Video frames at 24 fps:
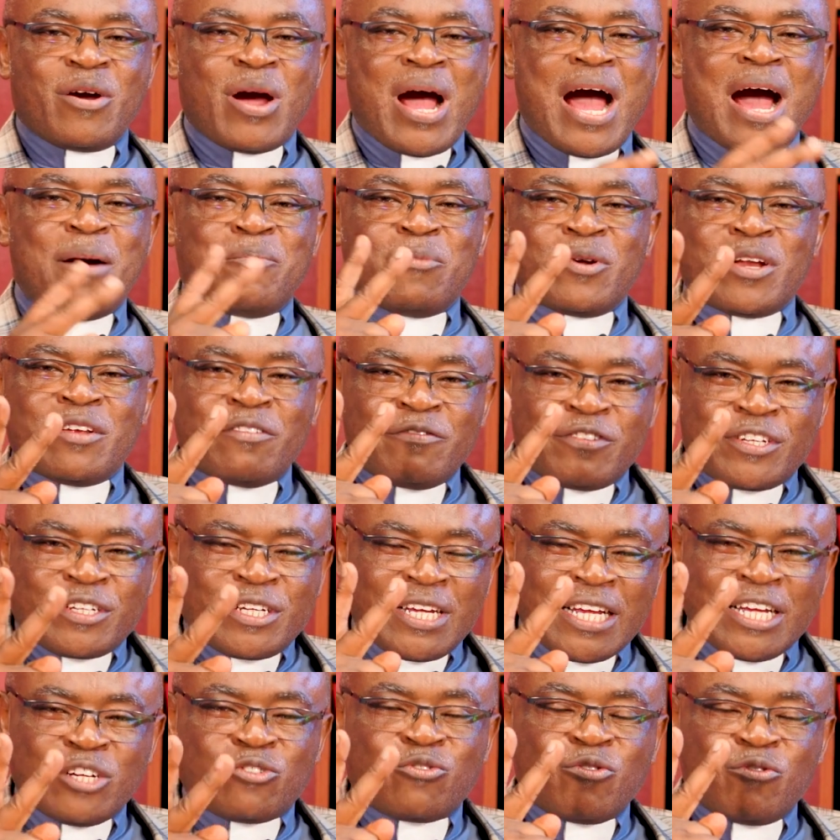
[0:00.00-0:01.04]
I'm
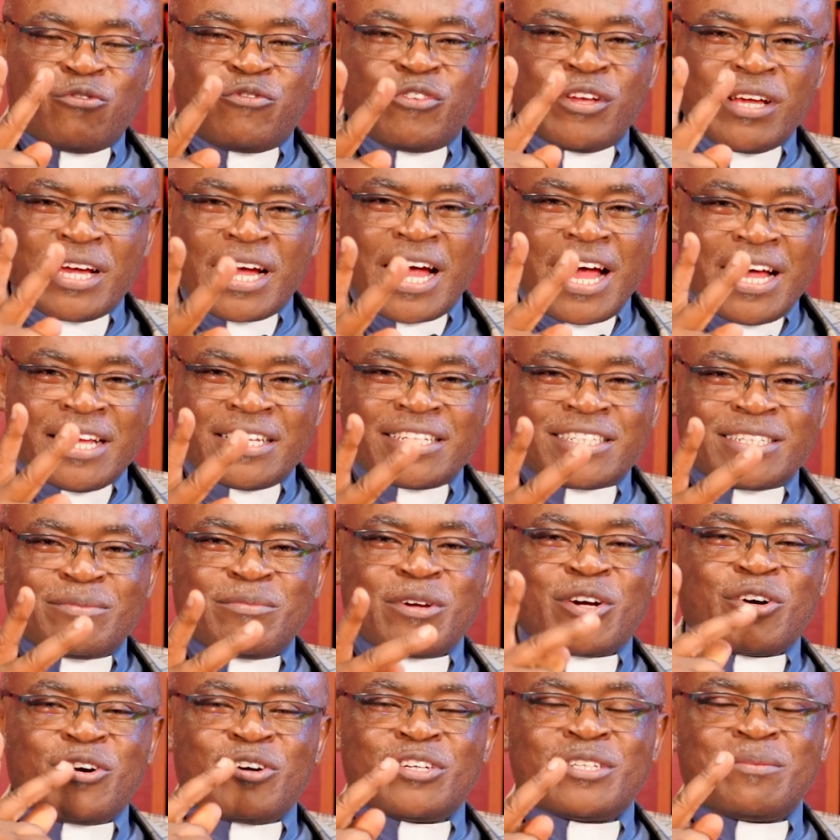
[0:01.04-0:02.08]
raising two fingers
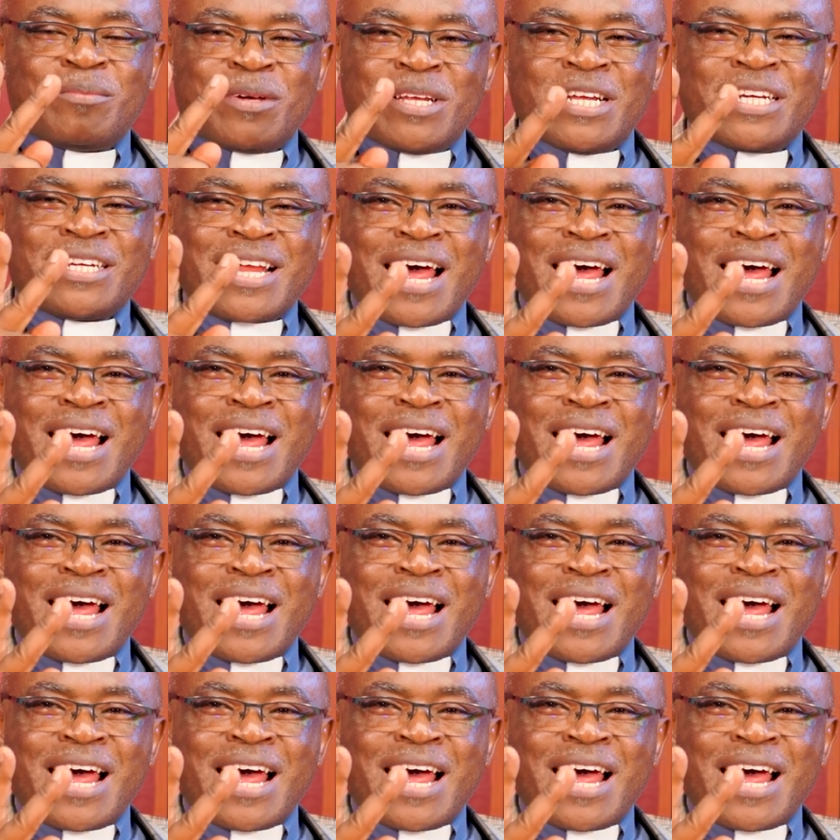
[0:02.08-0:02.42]
because many